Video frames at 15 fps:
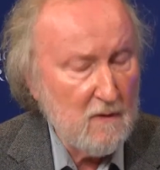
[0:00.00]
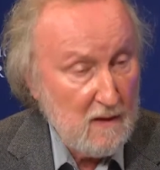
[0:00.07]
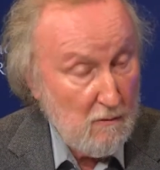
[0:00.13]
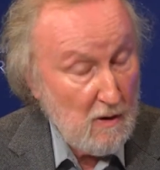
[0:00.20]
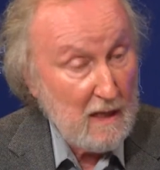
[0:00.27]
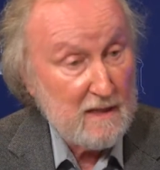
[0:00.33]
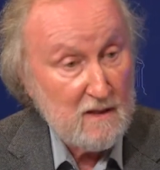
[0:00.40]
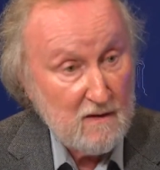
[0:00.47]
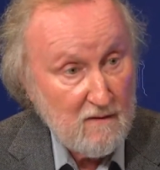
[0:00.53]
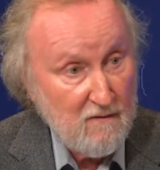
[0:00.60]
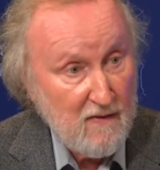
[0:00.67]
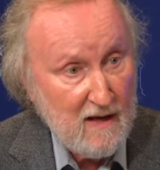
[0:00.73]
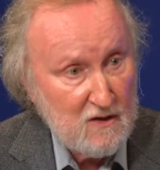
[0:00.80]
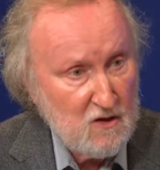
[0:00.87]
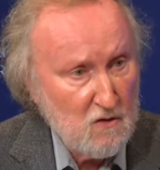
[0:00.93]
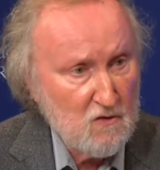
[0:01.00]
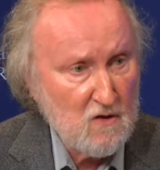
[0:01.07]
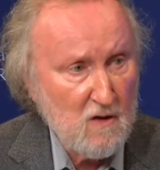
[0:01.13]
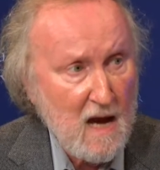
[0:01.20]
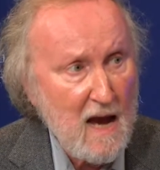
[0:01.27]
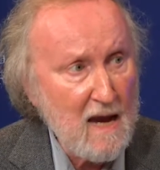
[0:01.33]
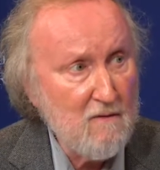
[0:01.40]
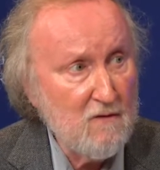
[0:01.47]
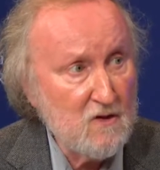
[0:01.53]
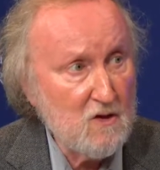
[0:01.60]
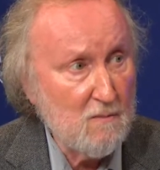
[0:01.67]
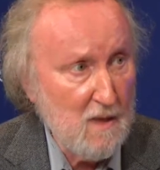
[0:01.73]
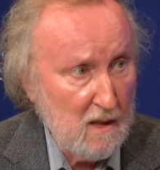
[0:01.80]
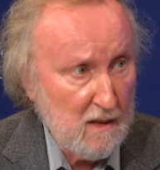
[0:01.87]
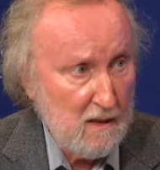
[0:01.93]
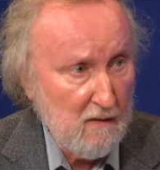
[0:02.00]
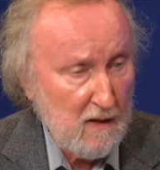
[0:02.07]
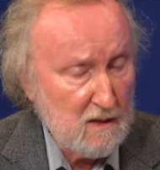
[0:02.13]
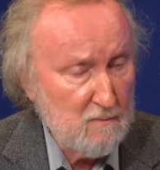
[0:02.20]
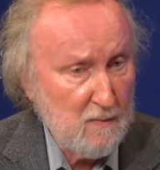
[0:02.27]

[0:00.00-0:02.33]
they relate to the feds, those are the high visibility things.